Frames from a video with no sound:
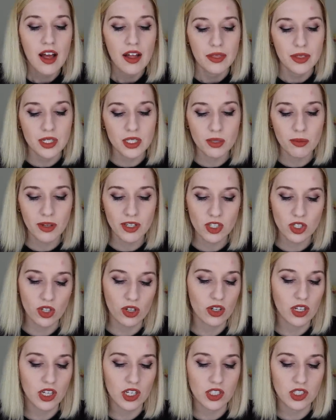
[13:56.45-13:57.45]
This month's
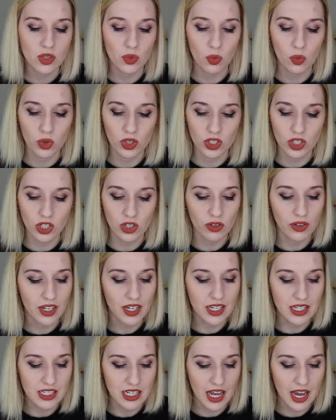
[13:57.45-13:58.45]
goodies were
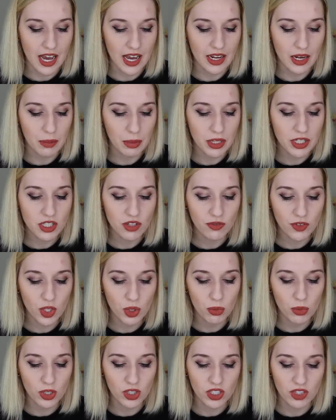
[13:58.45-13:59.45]
curated to add a pinch of humor,